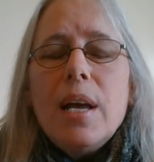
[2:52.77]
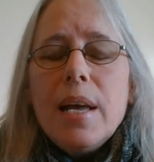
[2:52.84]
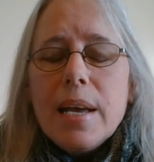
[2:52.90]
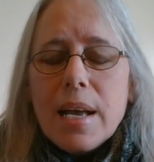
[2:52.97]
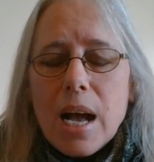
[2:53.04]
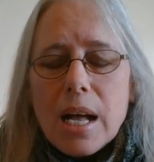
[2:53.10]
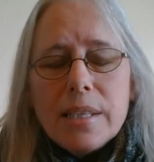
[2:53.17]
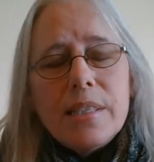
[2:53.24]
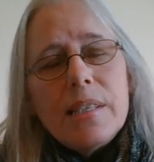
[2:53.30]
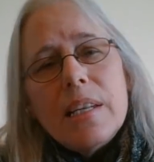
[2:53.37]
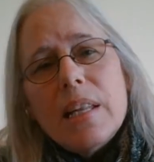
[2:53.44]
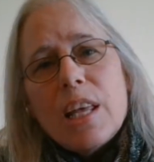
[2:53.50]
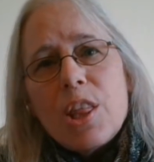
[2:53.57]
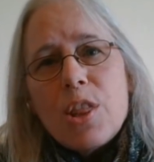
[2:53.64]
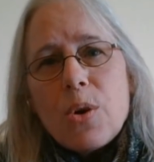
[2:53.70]

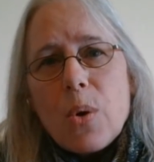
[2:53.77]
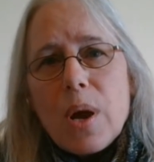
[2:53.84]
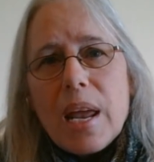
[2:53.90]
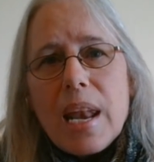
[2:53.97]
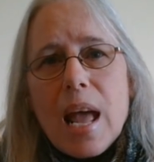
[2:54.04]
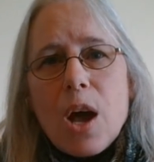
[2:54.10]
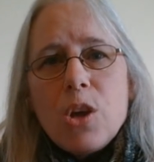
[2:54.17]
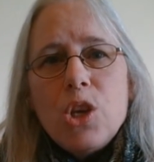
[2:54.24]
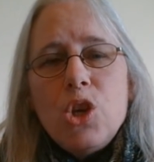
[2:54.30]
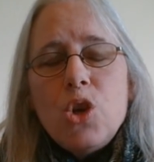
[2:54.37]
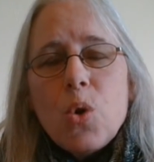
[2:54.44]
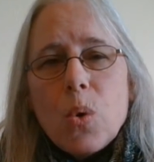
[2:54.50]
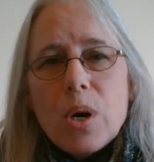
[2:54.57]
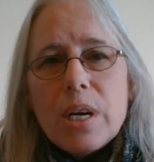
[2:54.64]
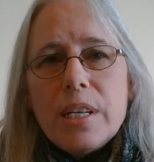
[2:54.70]
constantly throwing out
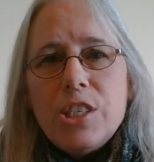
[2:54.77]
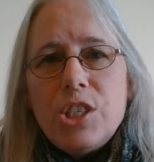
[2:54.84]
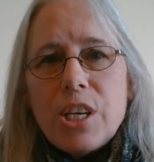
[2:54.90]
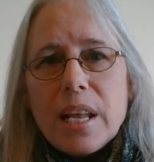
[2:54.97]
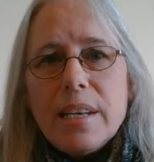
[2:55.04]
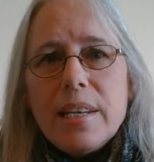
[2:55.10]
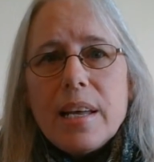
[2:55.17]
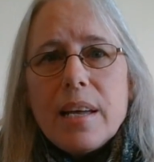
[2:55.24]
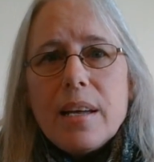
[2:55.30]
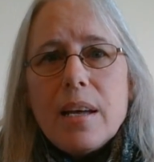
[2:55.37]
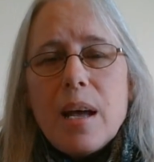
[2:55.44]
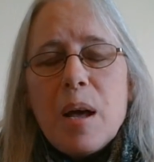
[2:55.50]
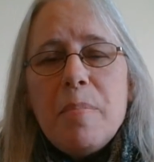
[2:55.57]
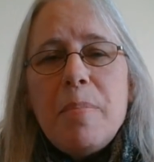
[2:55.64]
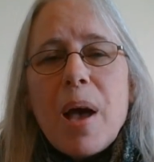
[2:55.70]
your agenda
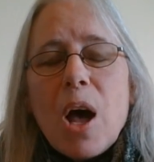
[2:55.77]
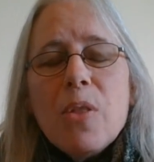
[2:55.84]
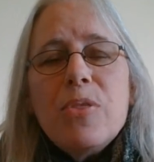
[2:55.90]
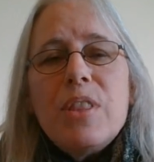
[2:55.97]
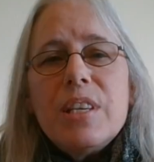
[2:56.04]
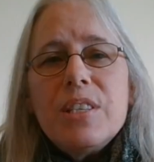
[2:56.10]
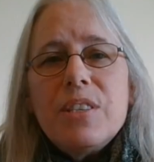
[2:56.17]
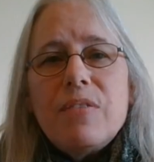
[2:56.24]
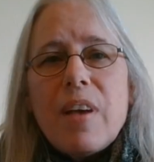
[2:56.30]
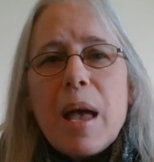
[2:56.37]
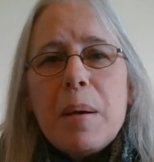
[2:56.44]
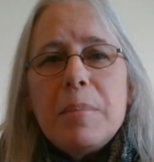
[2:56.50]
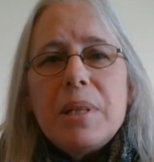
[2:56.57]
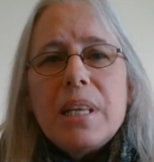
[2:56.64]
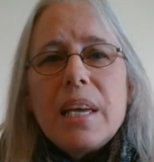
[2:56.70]
about this
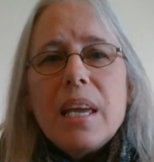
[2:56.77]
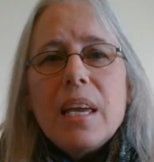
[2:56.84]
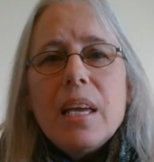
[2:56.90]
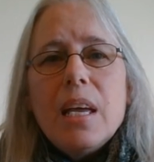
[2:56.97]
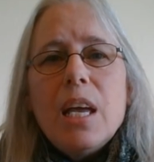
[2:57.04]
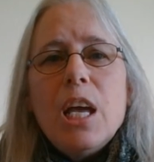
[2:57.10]
family,